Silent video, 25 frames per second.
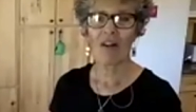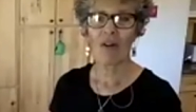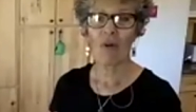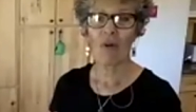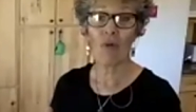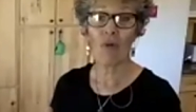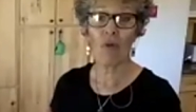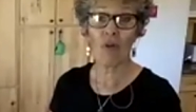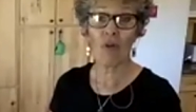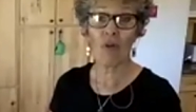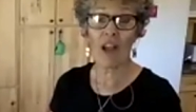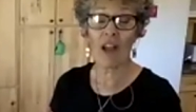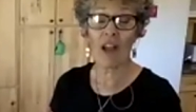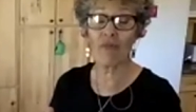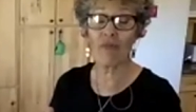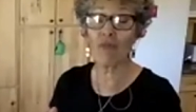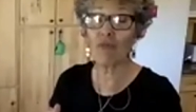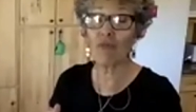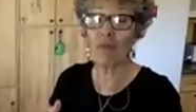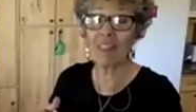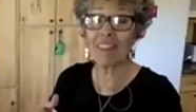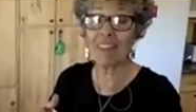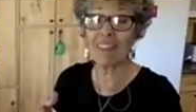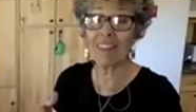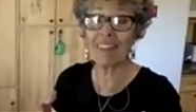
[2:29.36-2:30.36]
Or have
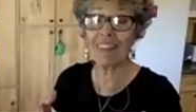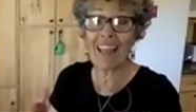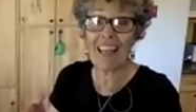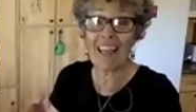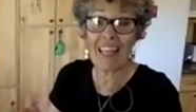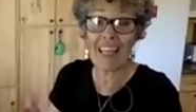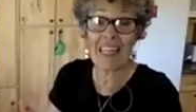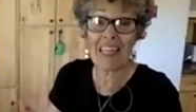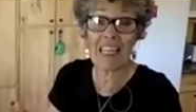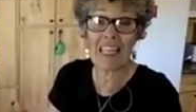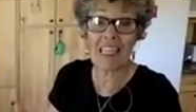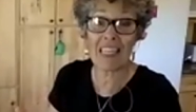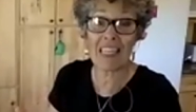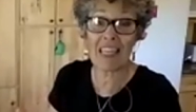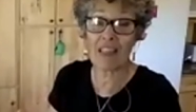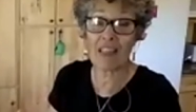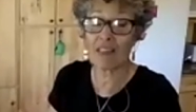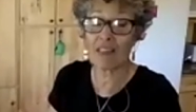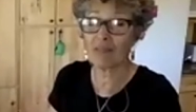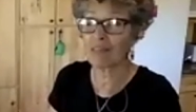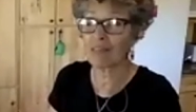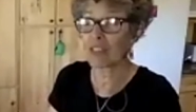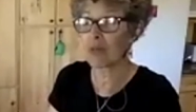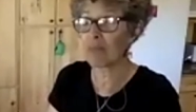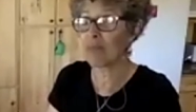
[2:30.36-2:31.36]
fermented anything?
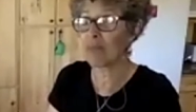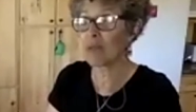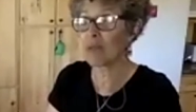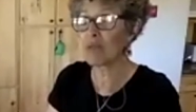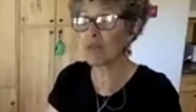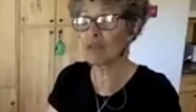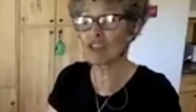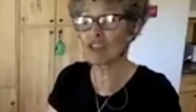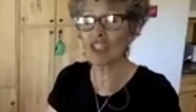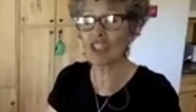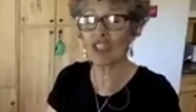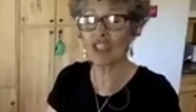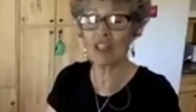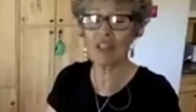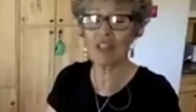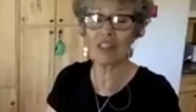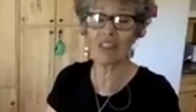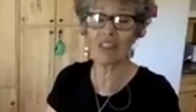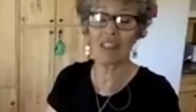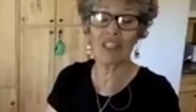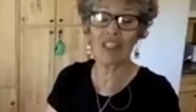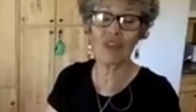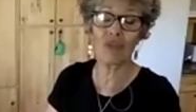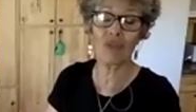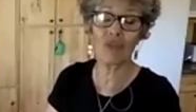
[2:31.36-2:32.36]
Kombucha,
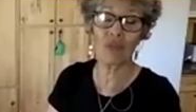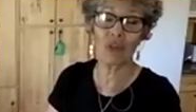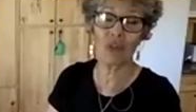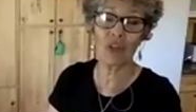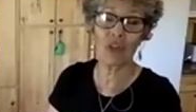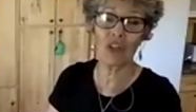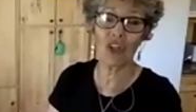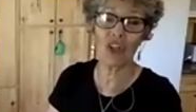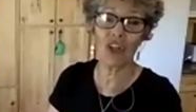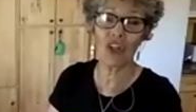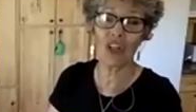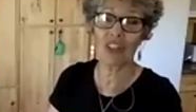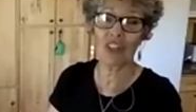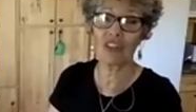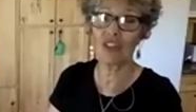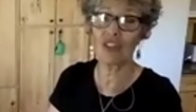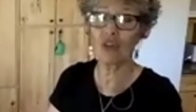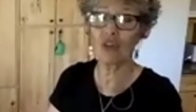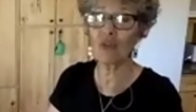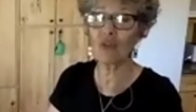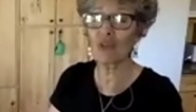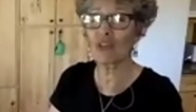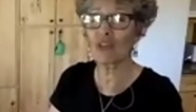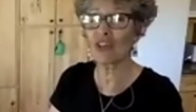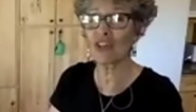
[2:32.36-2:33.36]
kefir,
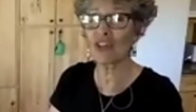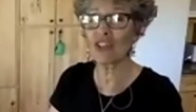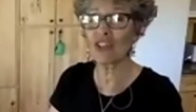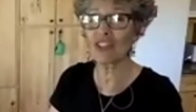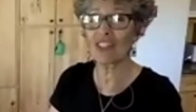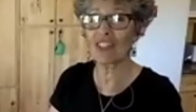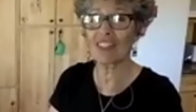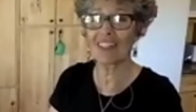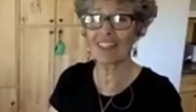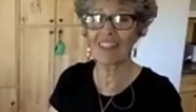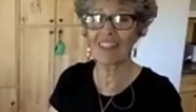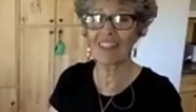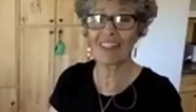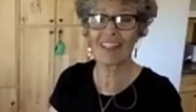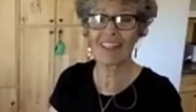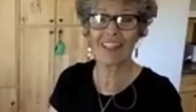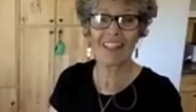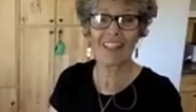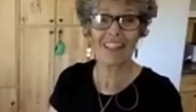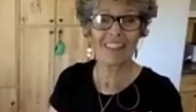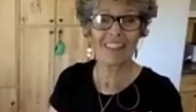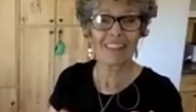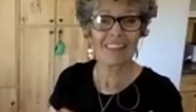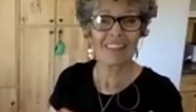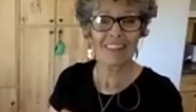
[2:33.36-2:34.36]
yogurt?
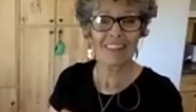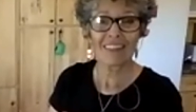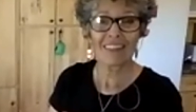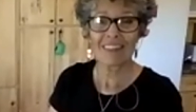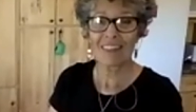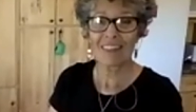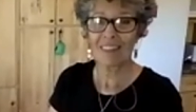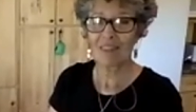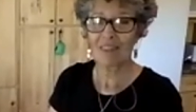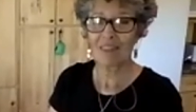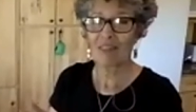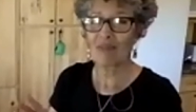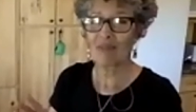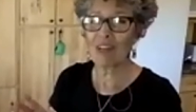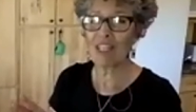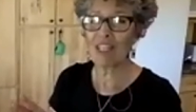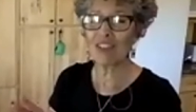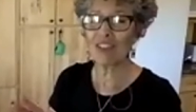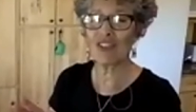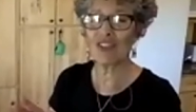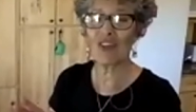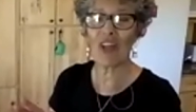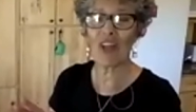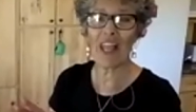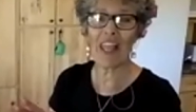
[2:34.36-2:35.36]

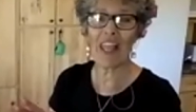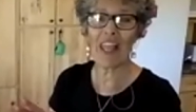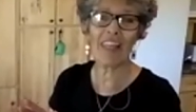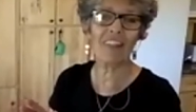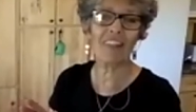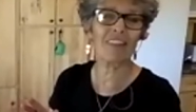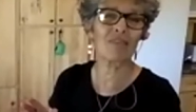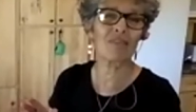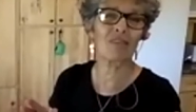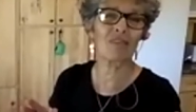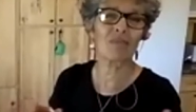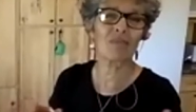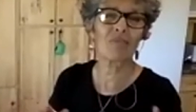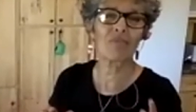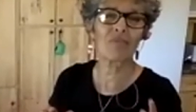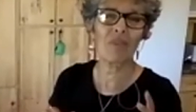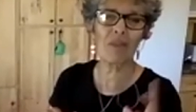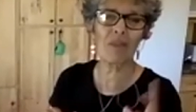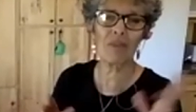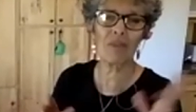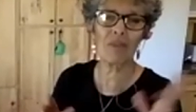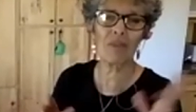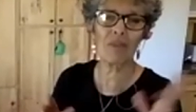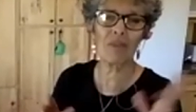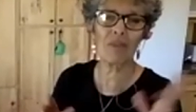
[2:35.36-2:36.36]
Raise your hand and
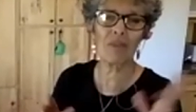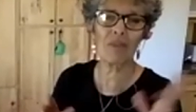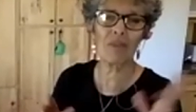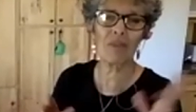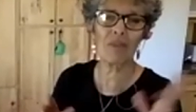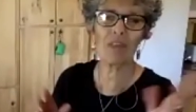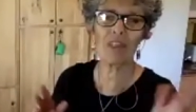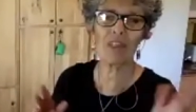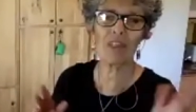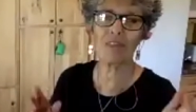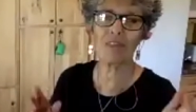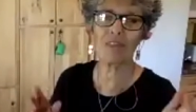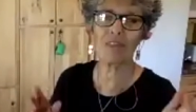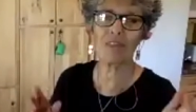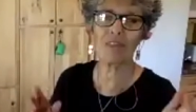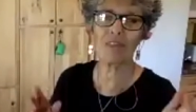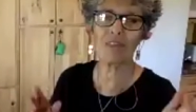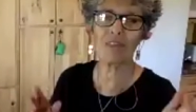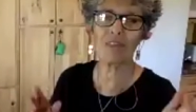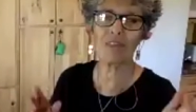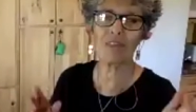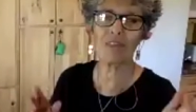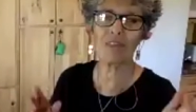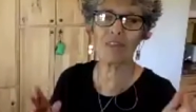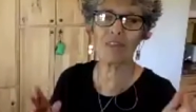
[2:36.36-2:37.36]
maybe let me
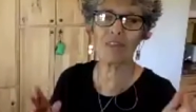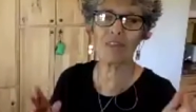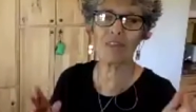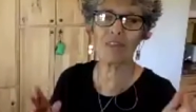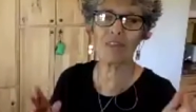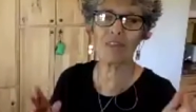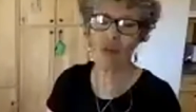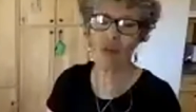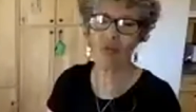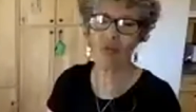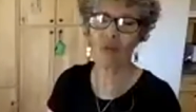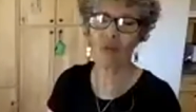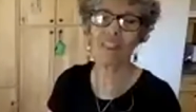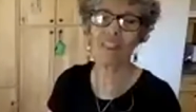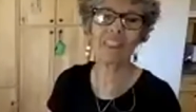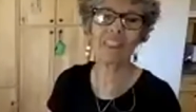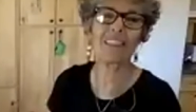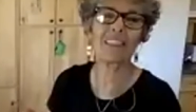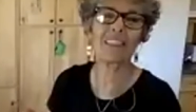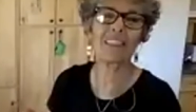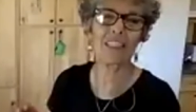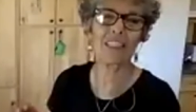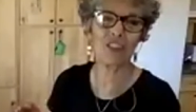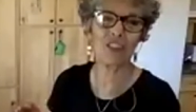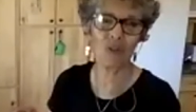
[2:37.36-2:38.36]
know what it is that
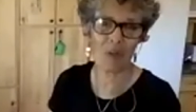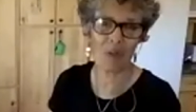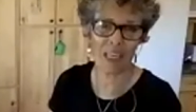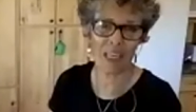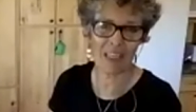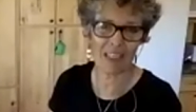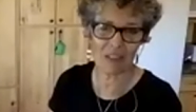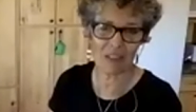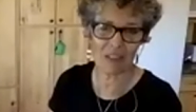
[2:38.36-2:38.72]
you made.